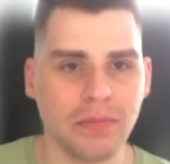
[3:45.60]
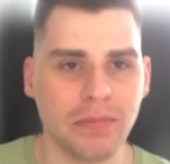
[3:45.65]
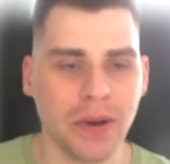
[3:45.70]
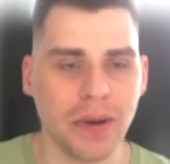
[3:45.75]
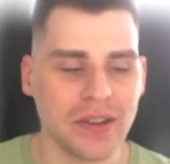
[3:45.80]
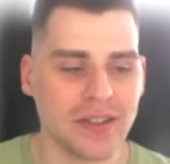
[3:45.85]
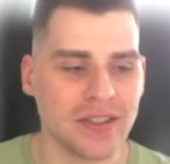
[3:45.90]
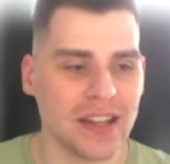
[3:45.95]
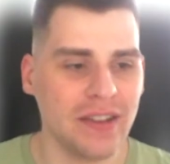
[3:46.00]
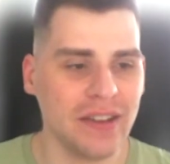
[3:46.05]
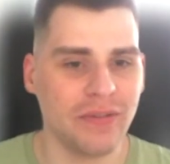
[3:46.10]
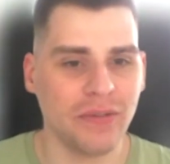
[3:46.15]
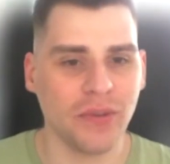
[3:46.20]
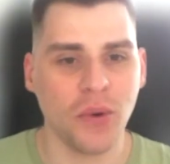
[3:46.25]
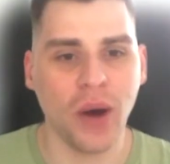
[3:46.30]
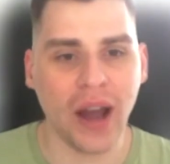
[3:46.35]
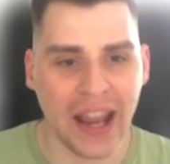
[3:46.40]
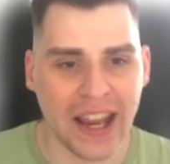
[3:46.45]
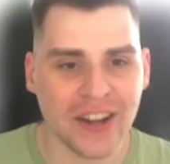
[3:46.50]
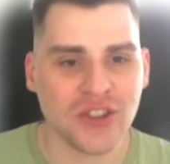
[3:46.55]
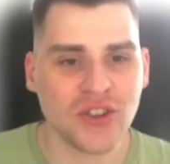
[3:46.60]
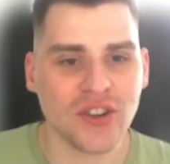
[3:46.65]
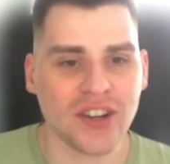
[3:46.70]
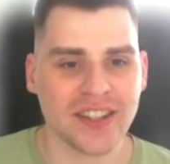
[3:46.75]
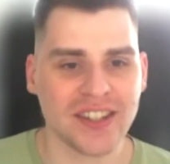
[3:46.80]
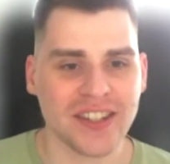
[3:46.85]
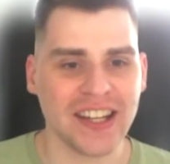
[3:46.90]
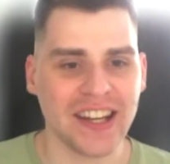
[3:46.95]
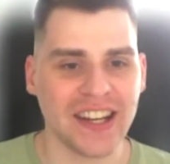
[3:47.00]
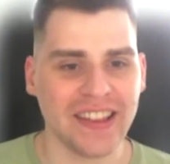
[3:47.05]
Personally, quite
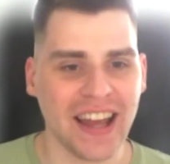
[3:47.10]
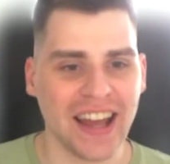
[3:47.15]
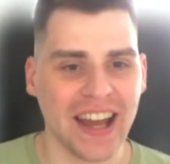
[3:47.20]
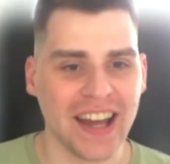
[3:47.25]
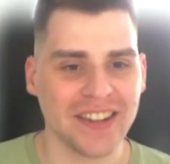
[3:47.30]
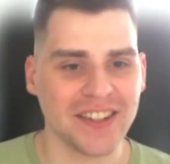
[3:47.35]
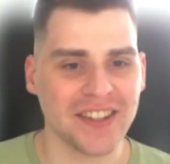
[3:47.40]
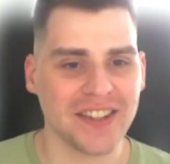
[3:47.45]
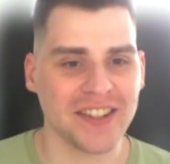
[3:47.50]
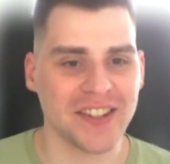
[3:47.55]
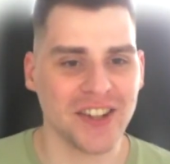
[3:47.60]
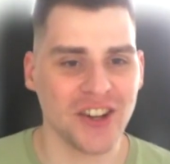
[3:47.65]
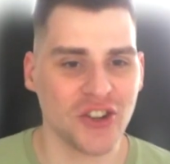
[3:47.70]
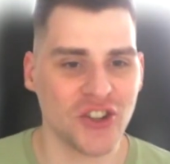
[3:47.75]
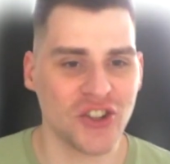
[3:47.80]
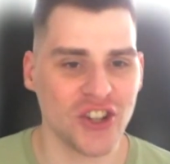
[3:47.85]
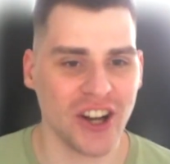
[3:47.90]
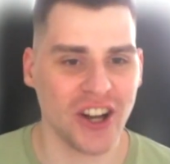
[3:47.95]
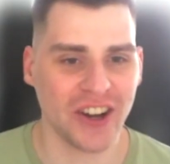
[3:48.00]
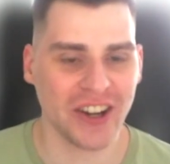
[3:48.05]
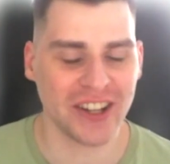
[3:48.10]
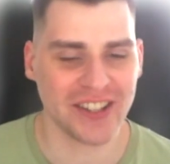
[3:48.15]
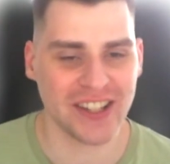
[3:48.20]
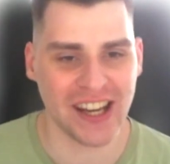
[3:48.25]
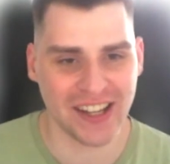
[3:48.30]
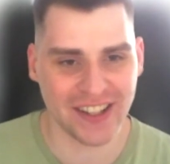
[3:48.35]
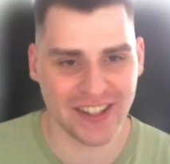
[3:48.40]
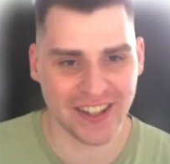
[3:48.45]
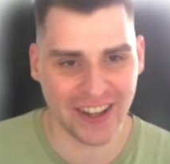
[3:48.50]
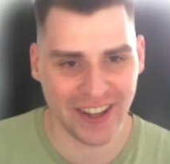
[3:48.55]
interested in that as a solution
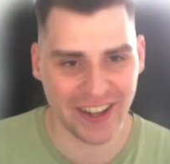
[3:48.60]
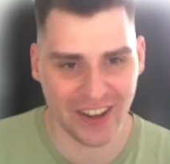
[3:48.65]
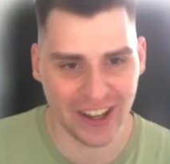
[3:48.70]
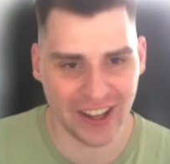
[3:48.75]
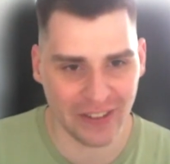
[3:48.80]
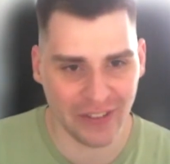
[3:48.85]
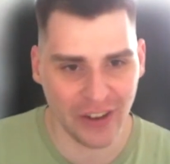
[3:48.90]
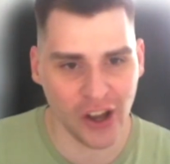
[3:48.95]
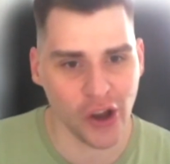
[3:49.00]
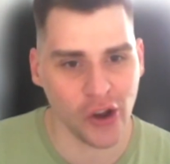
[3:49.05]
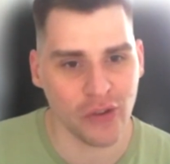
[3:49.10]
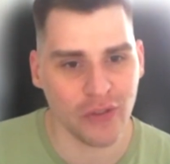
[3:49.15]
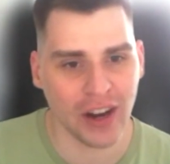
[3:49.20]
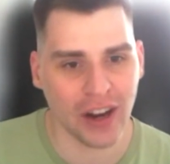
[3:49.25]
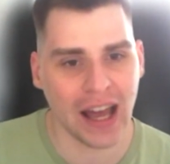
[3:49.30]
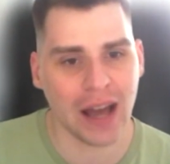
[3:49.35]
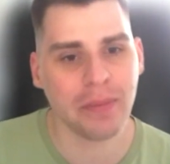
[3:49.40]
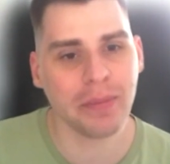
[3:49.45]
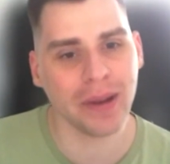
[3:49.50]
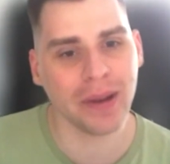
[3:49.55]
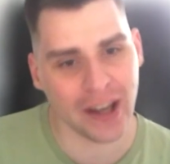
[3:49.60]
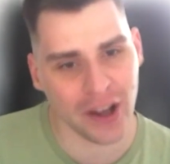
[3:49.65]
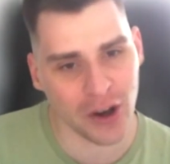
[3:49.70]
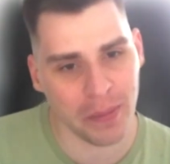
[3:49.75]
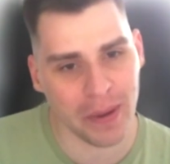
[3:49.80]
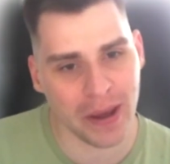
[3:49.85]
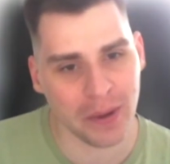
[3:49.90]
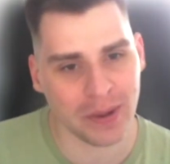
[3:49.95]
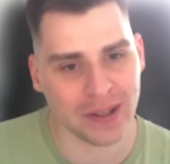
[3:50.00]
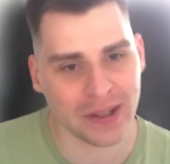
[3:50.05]
architect. I kind of overlap a little
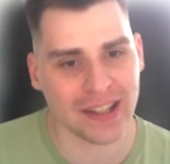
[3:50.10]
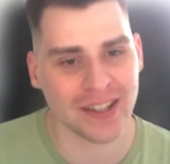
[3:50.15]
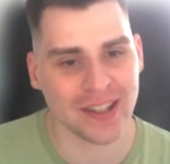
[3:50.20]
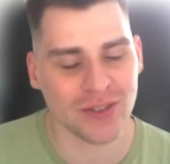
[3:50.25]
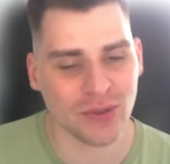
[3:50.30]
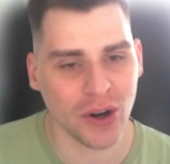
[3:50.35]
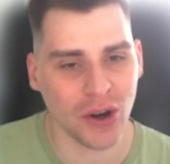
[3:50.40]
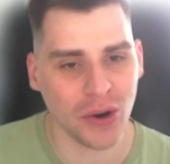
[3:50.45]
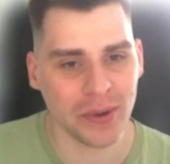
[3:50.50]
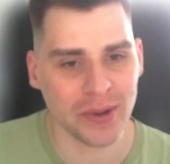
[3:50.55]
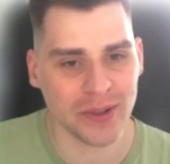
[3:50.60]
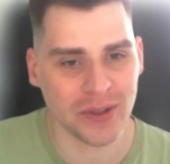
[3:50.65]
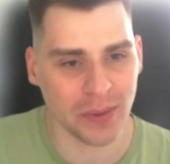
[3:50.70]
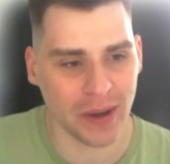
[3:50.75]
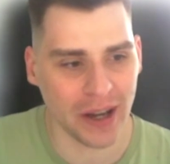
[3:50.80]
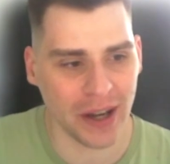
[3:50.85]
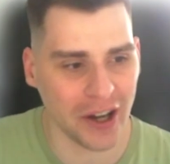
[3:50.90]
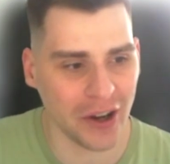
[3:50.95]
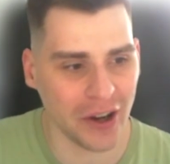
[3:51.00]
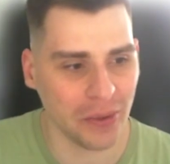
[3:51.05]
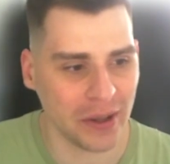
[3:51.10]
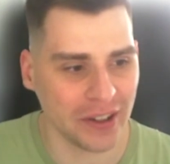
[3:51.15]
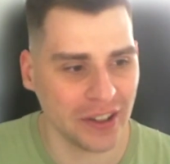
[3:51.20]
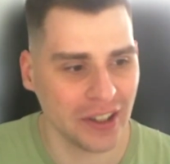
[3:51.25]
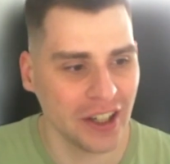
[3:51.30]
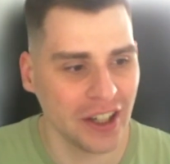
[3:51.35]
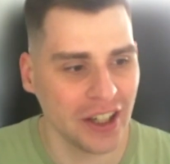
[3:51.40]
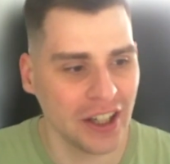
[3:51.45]
bit with this role as well, and